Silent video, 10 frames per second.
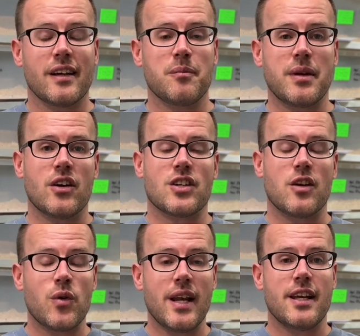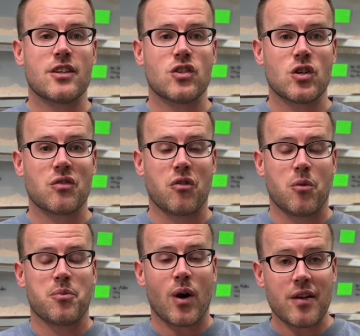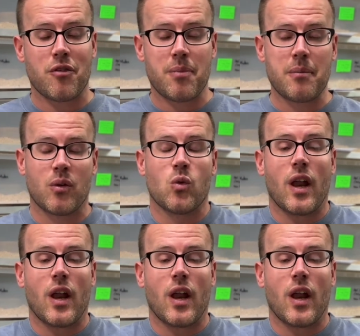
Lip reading: because it really is just for private people who